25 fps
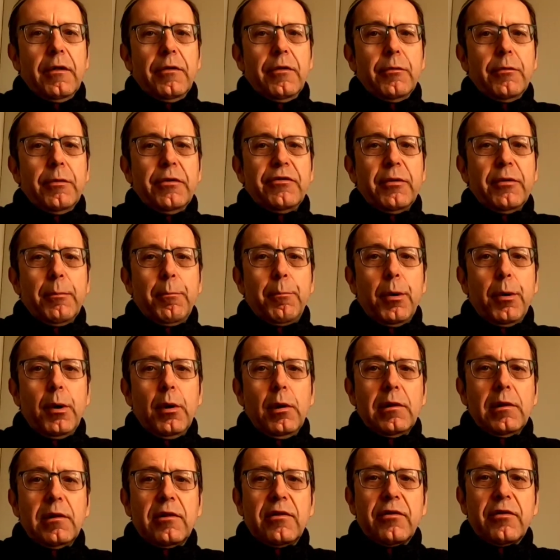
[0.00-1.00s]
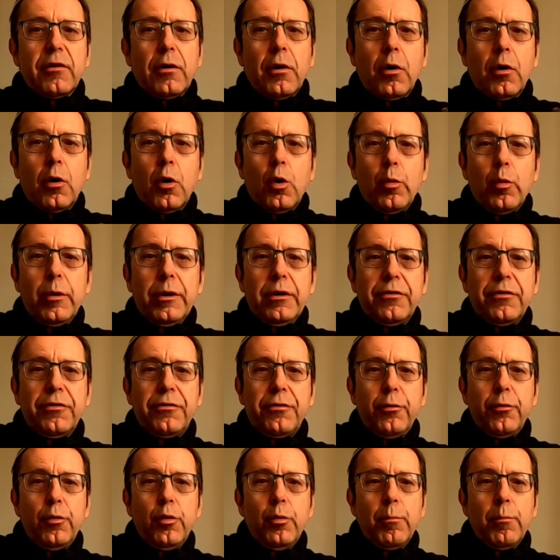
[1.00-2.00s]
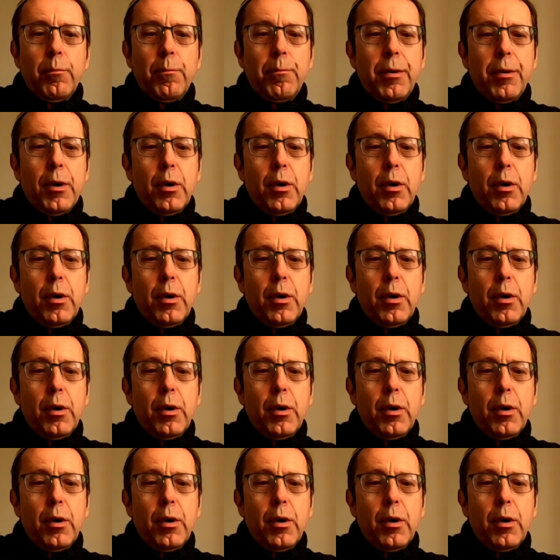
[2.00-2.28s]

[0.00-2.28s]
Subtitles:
There is a bolt going through